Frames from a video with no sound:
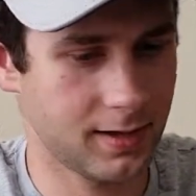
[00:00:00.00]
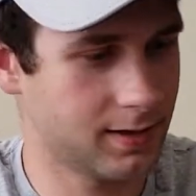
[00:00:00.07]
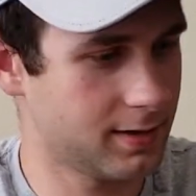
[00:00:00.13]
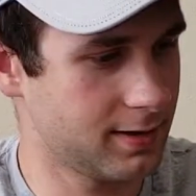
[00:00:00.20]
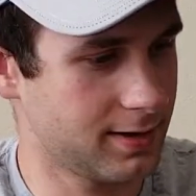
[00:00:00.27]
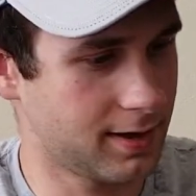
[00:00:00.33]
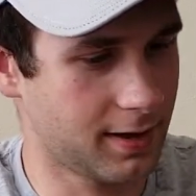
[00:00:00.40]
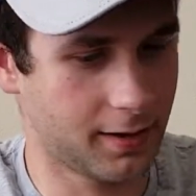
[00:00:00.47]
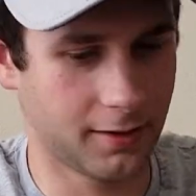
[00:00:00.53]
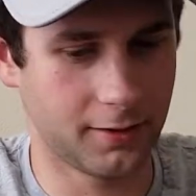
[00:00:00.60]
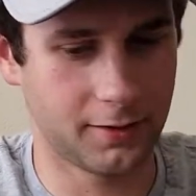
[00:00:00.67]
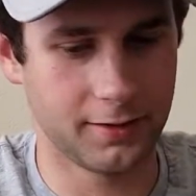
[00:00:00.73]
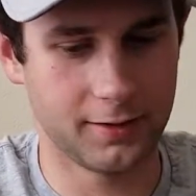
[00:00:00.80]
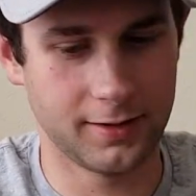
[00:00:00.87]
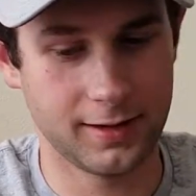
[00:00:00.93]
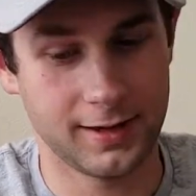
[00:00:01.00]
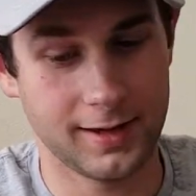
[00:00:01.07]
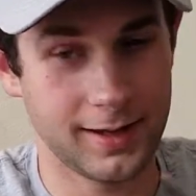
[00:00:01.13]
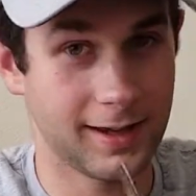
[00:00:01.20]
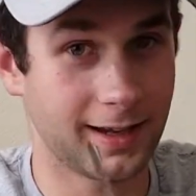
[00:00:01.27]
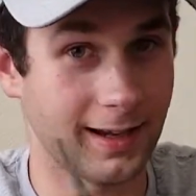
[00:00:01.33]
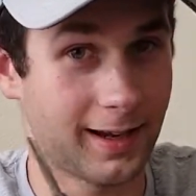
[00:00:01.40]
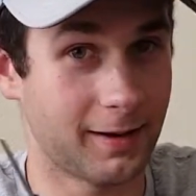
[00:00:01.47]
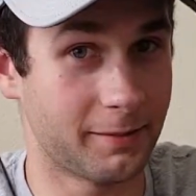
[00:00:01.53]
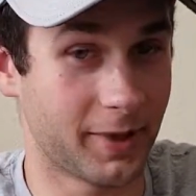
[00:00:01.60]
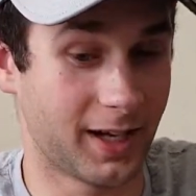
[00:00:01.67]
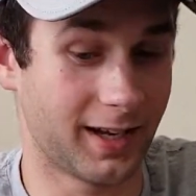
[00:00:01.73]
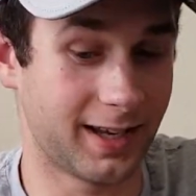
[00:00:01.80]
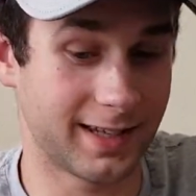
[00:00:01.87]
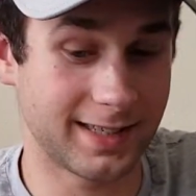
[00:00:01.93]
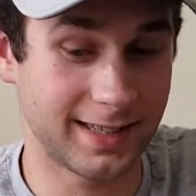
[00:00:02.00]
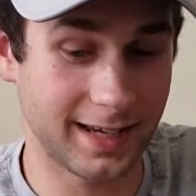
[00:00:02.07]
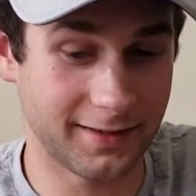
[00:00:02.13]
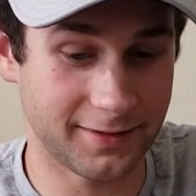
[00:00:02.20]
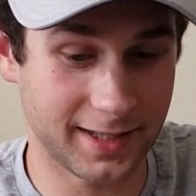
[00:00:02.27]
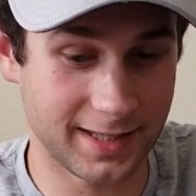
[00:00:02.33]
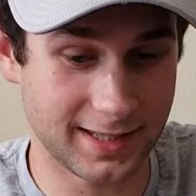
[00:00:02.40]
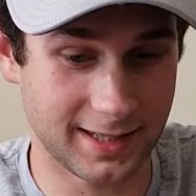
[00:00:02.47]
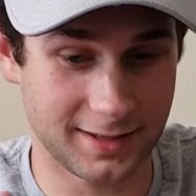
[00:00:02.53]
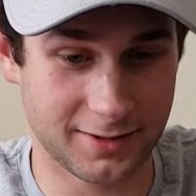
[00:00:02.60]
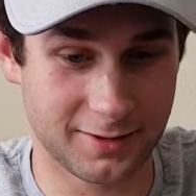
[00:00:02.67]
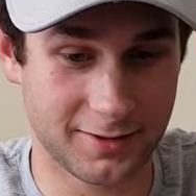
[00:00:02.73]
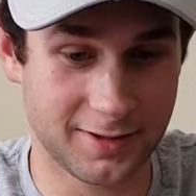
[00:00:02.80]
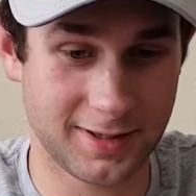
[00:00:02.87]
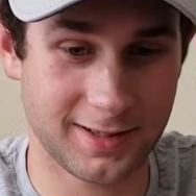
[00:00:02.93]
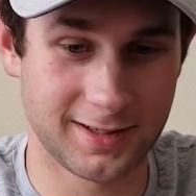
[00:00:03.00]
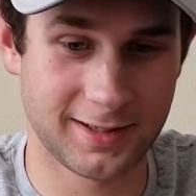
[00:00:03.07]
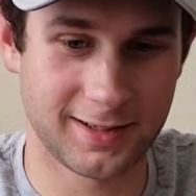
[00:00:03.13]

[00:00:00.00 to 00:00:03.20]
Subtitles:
So, got my safety scissors.